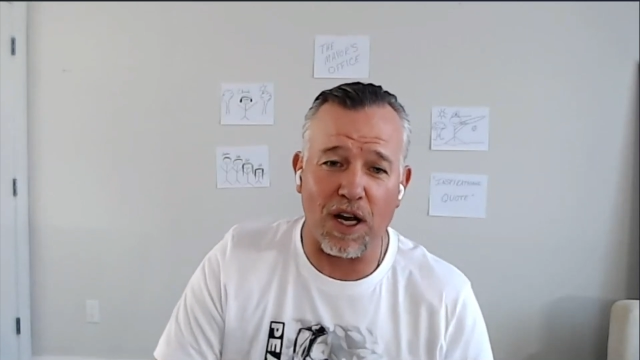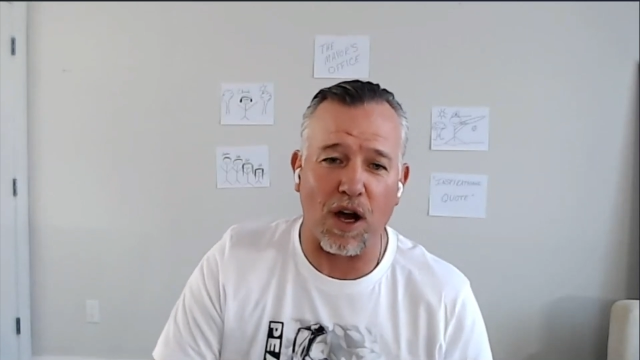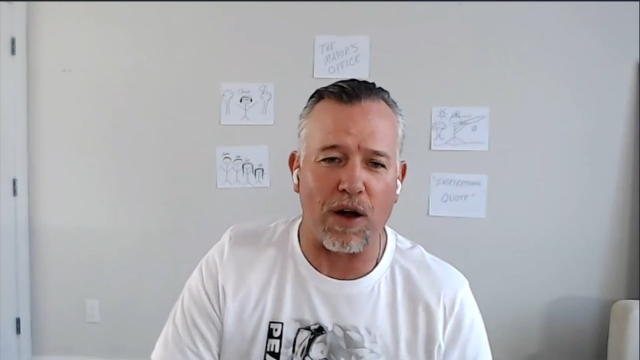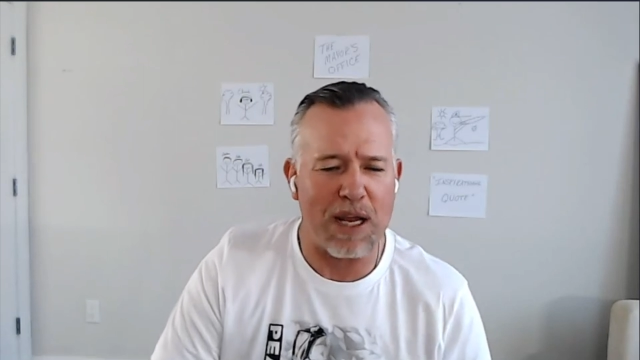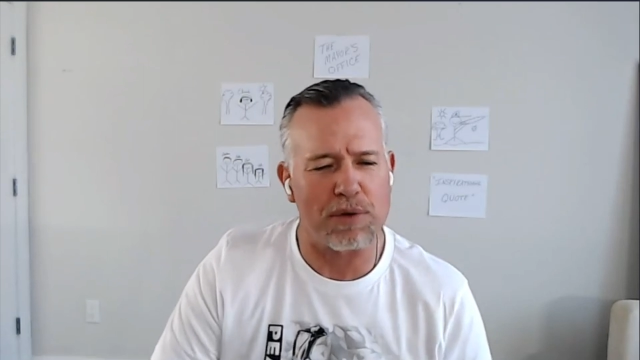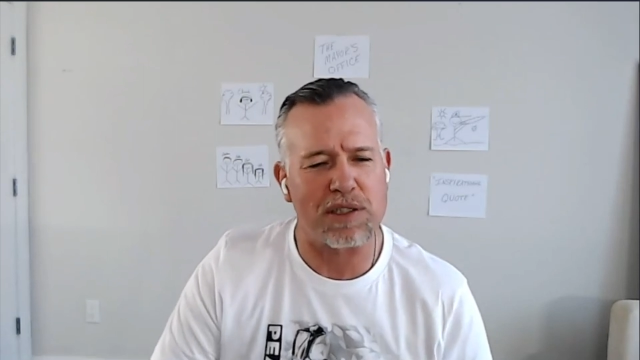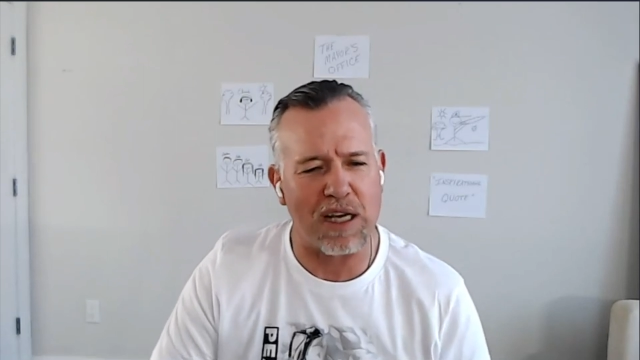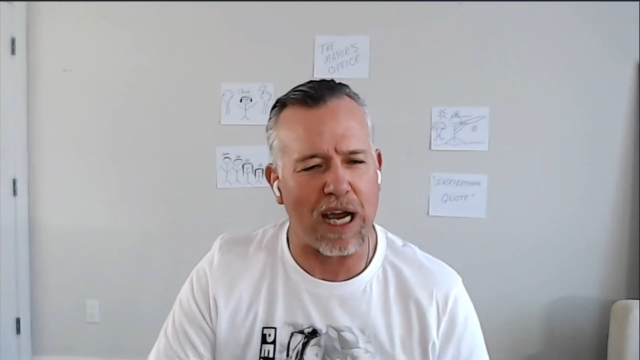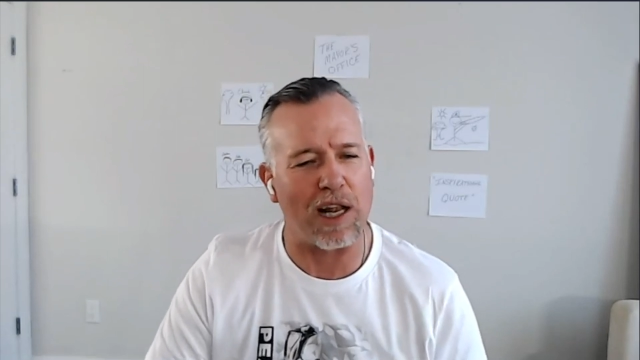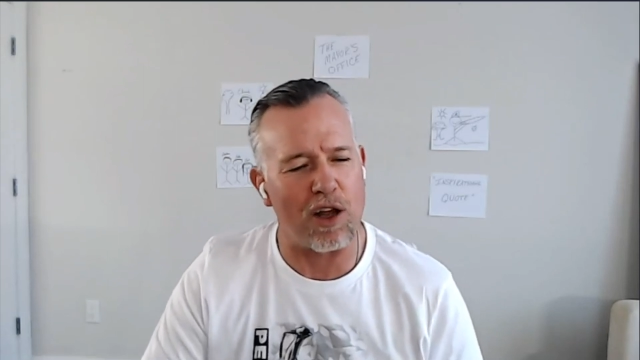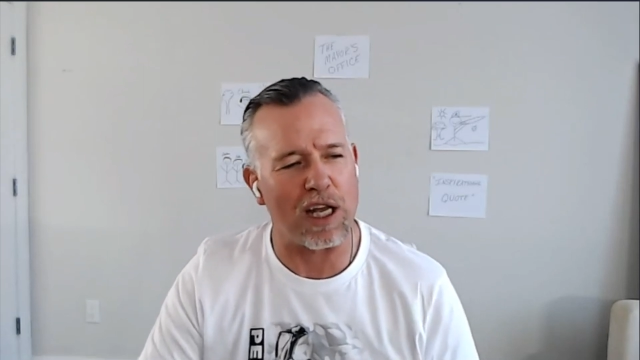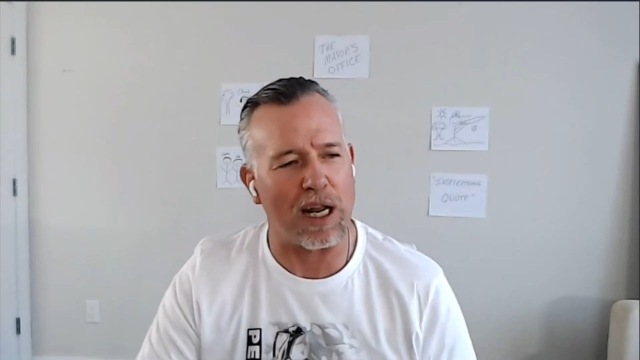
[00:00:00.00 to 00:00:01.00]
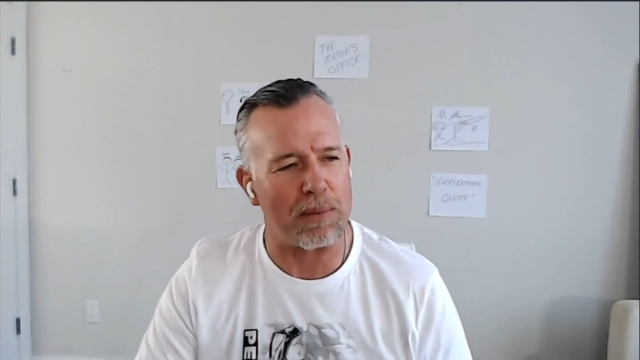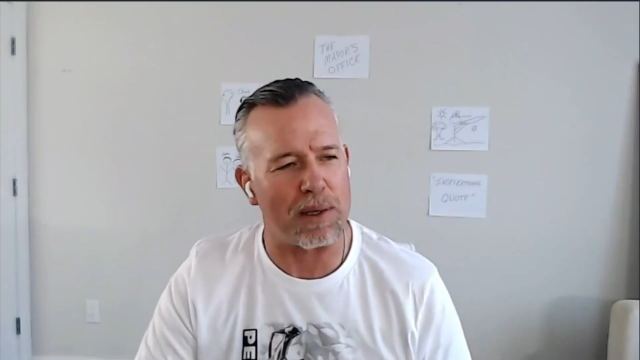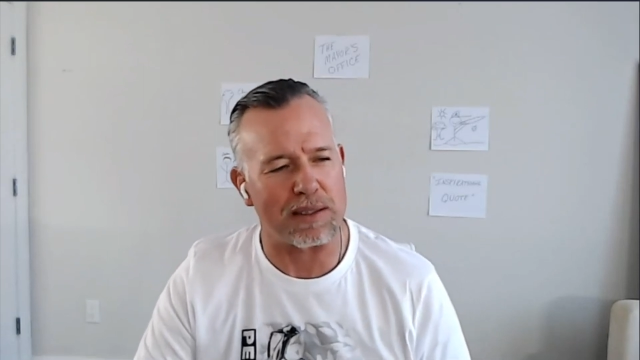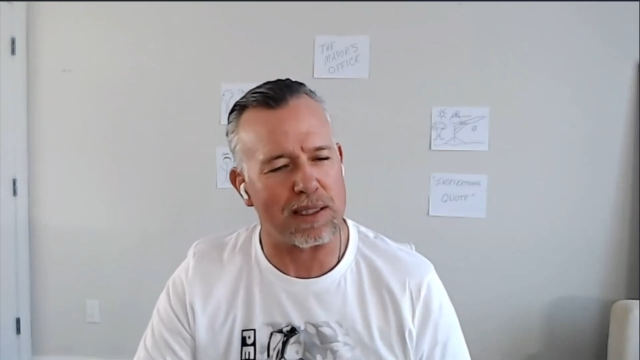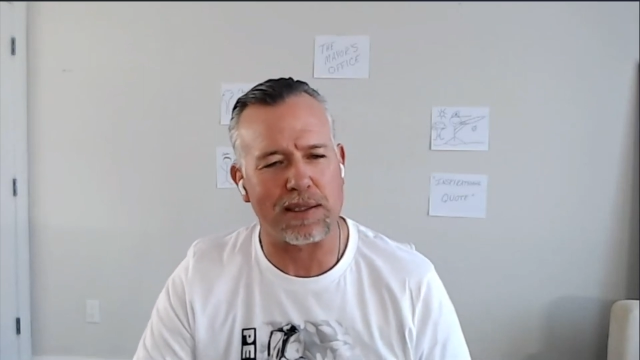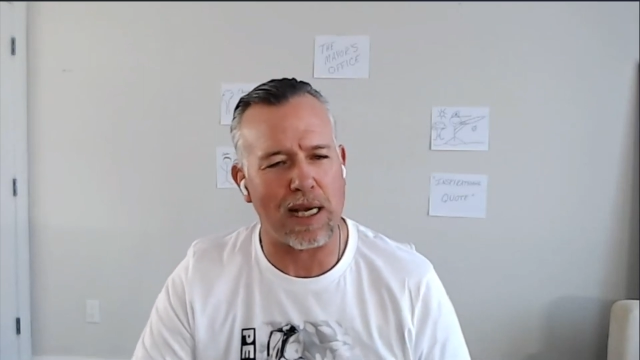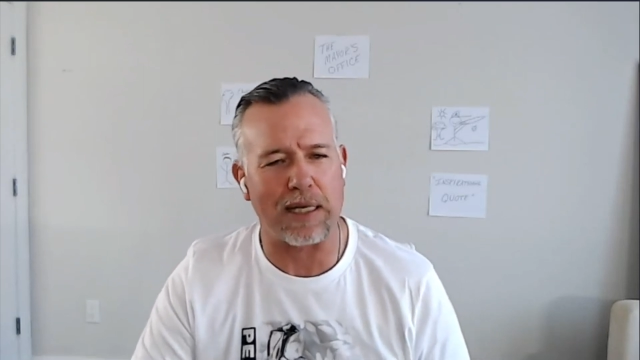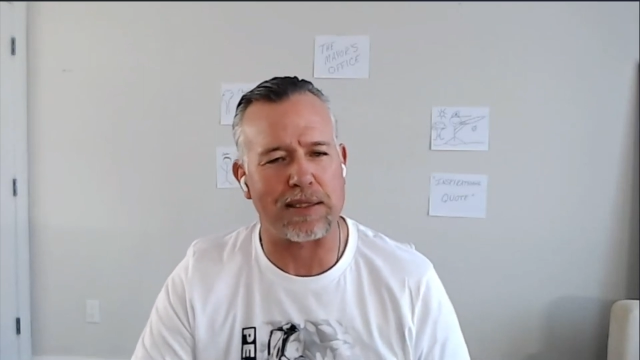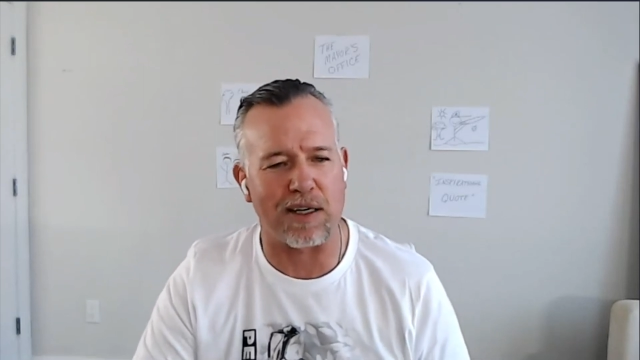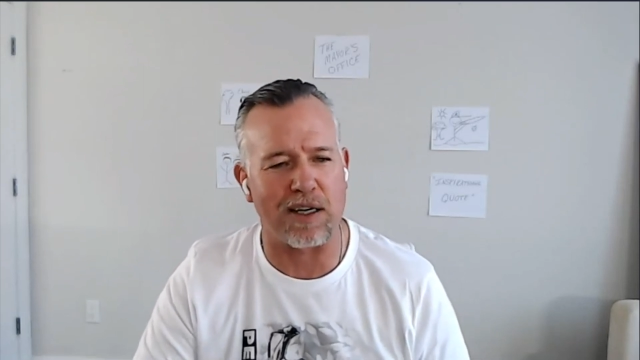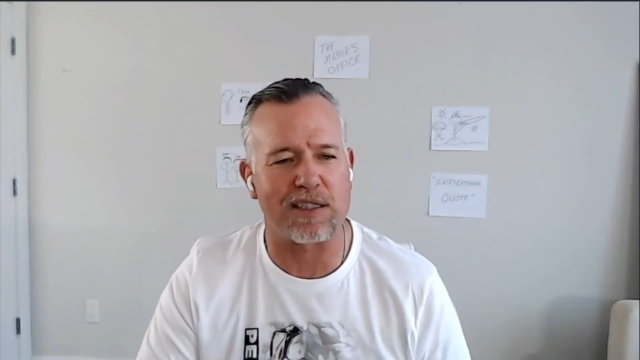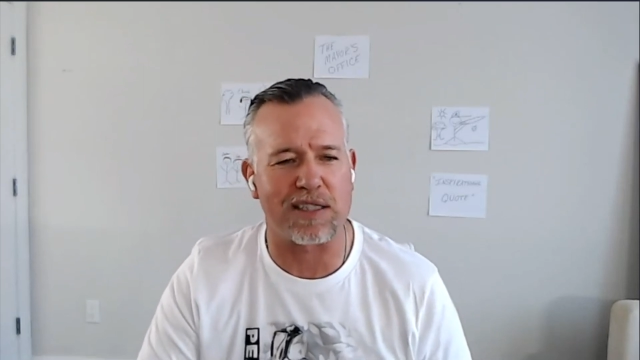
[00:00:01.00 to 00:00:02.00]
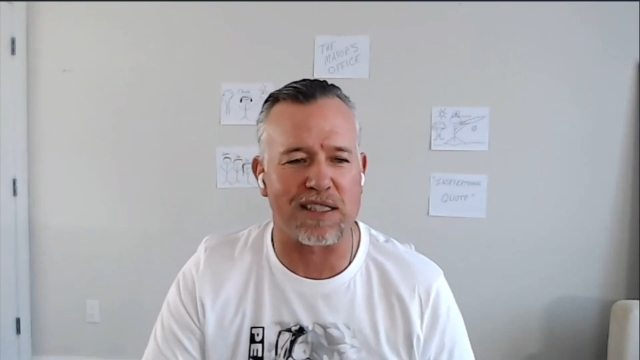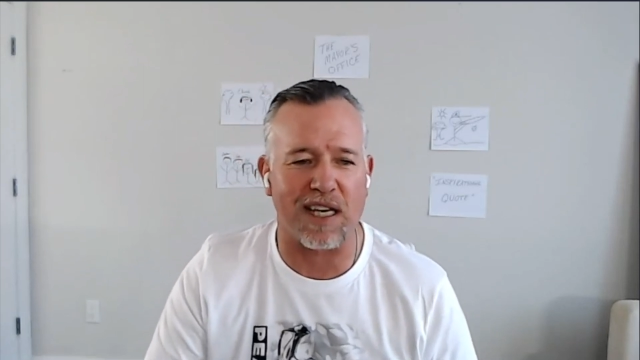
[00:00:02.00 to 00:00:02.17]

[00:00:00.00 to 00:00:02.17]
You know, he was kind of looking at me. Was this guy serious?